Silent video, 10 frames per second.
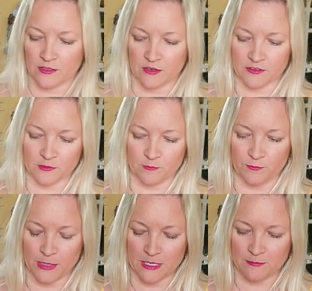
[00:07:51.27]
There is a
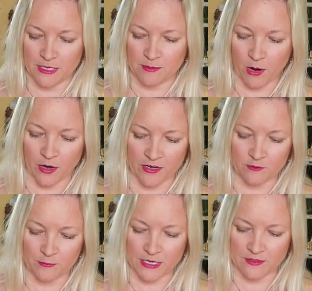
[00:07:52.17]
big, big part
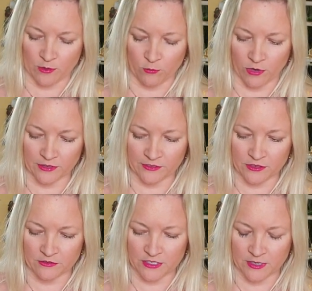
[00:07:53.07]
of me that wants
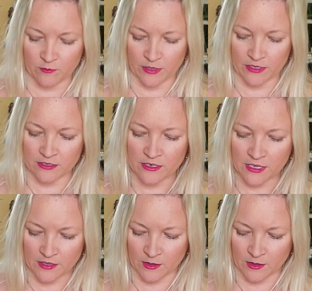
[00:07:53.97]
you to give in,